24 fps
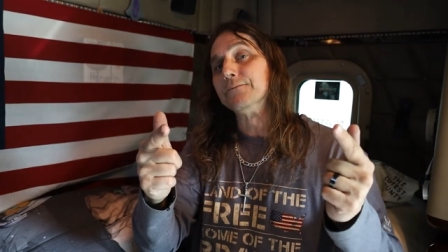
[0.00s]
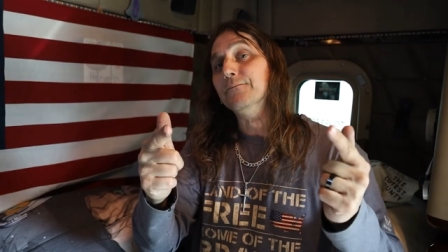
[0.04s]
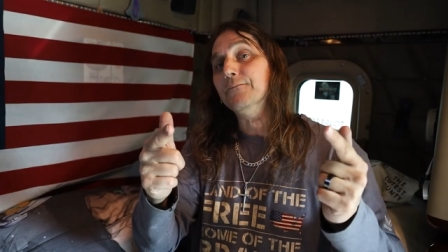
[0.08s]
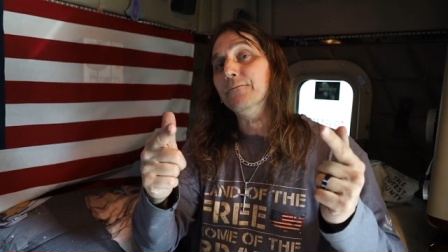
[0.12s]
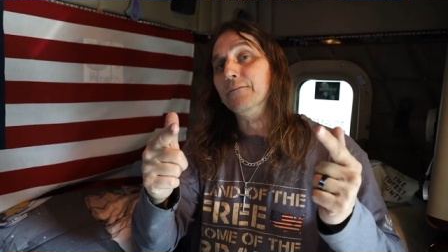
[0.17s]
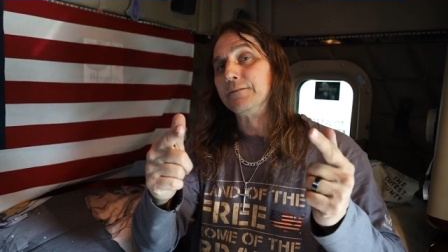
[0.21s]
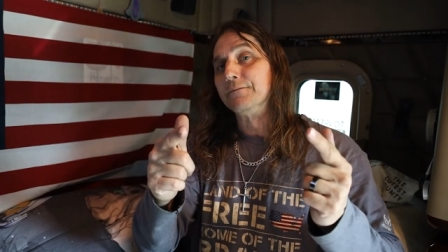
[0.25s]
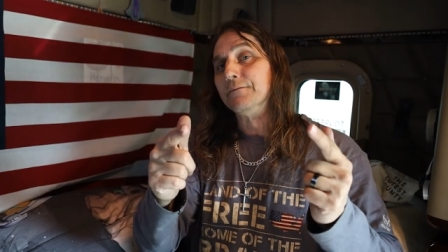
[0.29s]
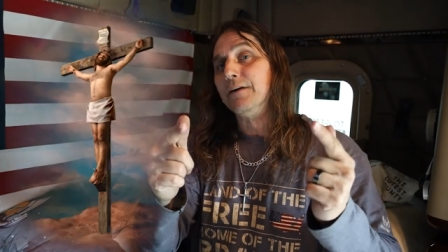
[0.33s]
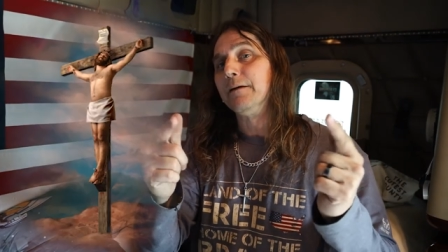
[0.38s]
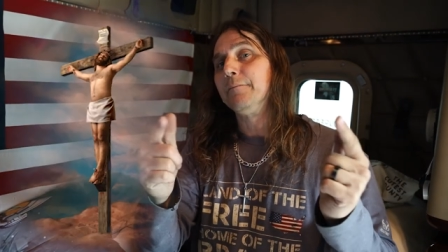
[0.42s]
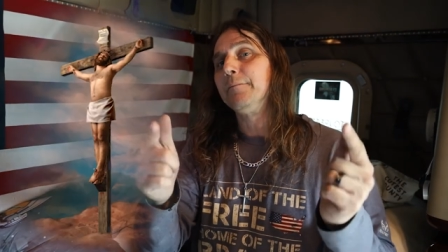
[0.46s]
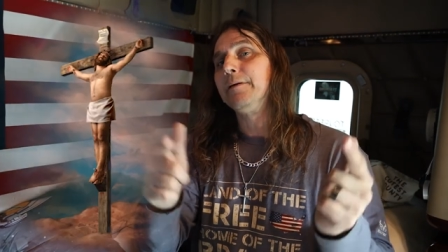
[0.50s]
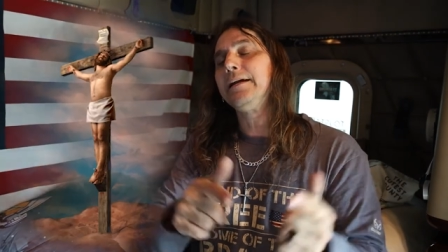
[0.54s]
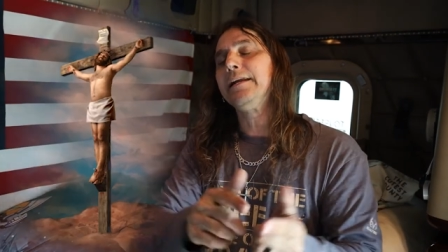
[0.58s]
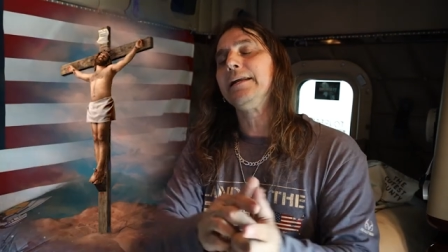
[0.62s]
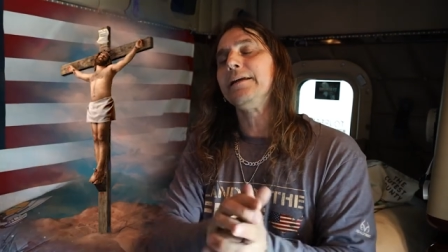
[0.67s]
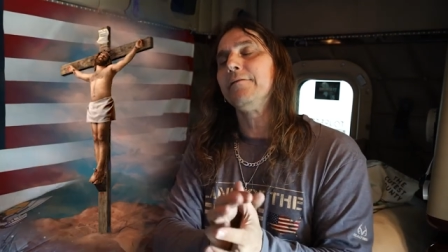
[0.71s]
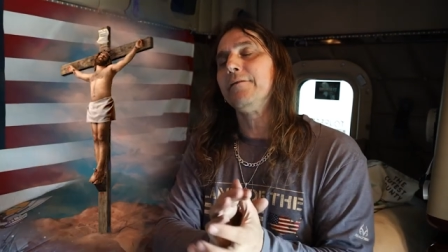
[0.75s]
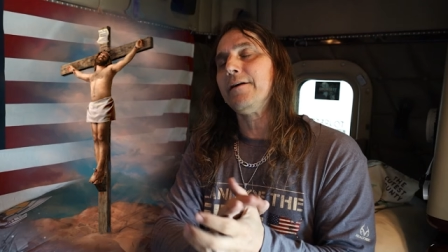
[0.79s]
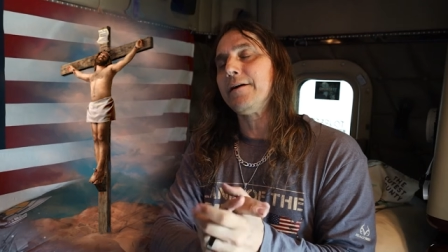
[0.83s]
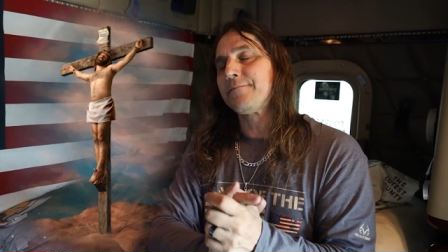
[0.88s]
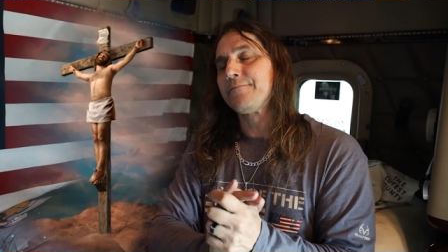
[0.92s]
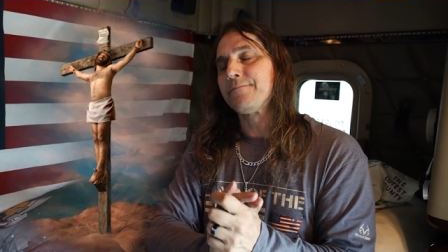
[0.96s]
But
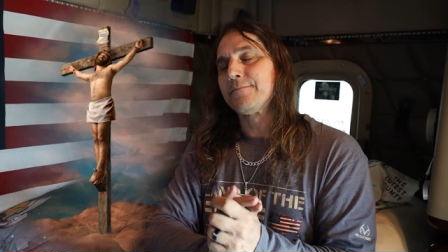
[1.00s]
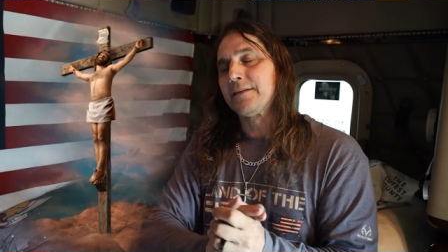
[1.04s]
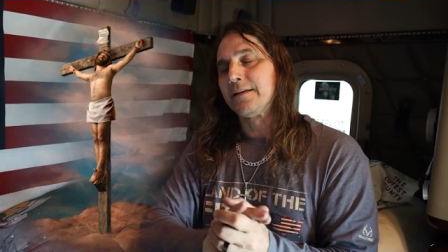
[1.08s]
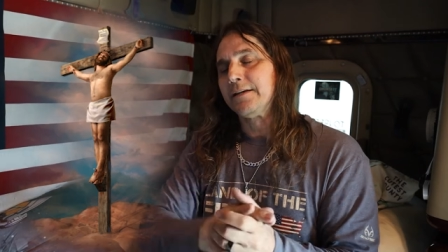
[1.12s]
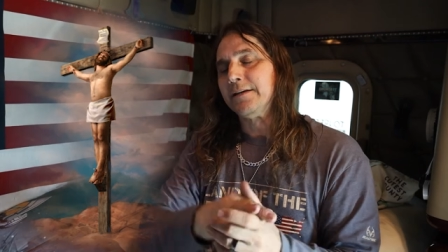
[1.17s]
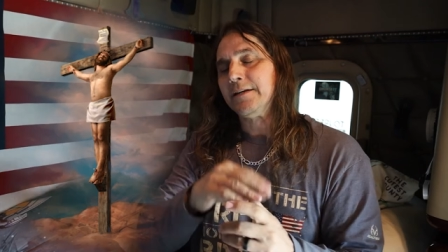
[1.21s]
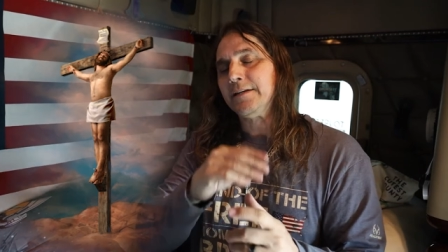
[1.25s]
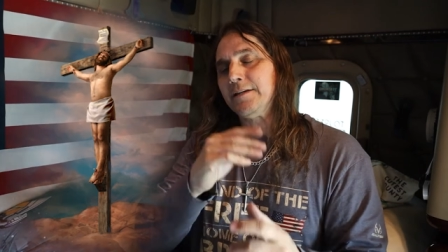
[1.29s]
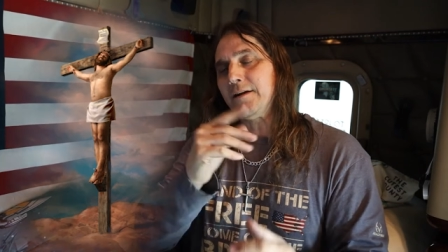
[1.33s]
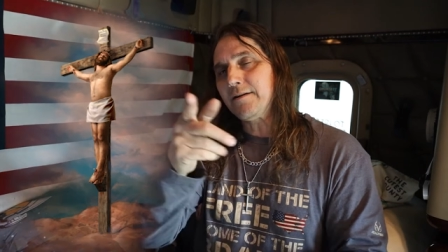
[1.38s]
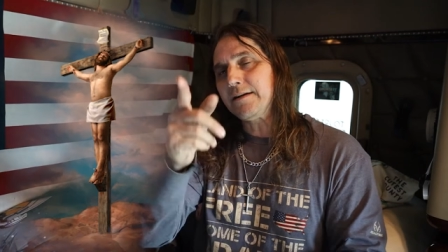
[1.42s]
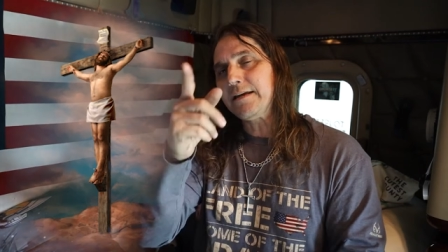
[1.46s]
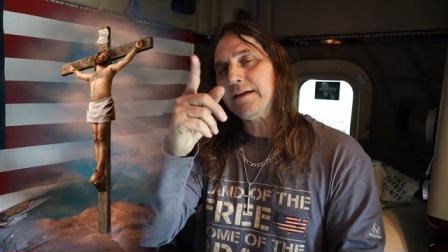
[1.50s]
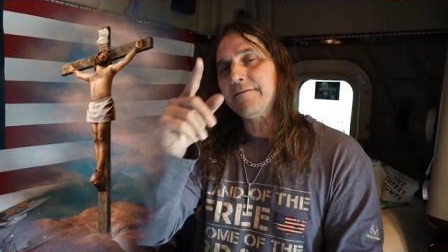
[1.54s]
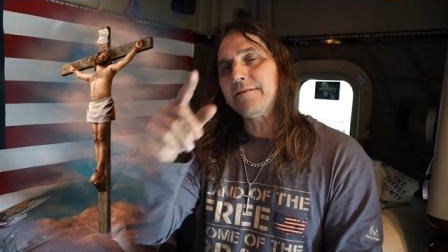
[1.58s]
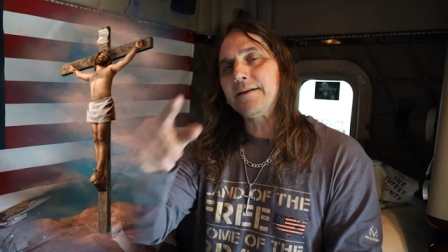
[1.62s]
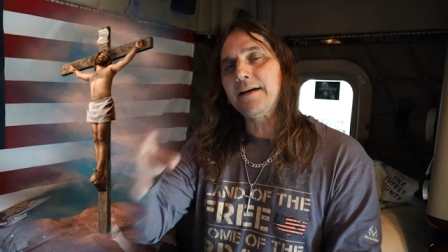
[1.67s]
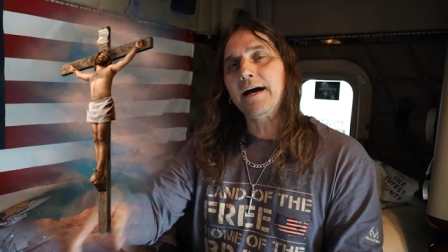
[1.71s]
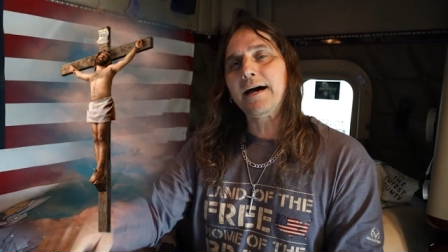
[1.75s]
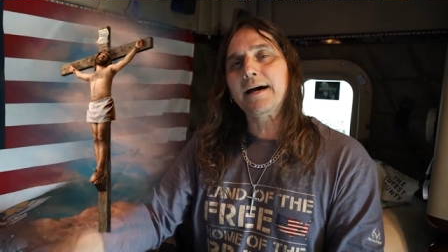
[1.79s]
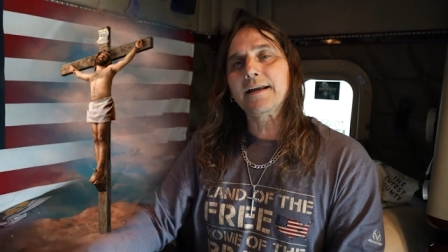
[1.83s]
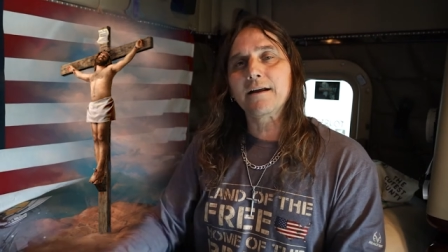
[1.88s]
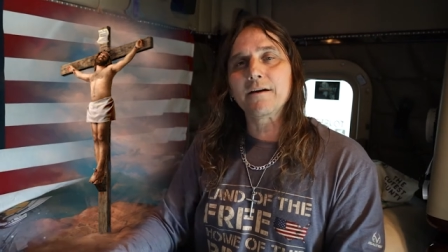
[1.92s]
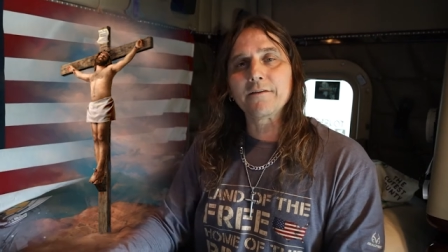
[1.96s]
anyway, y'all give
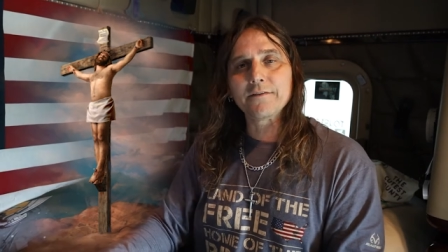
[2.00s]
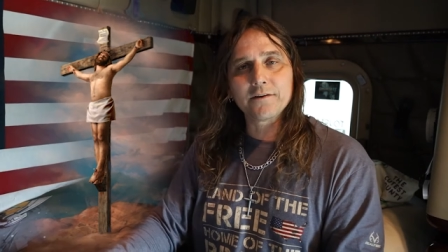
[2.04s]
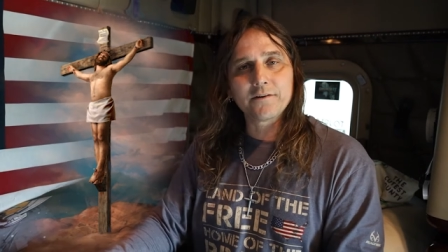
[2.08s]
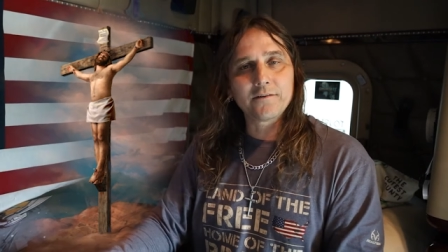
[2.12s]
God all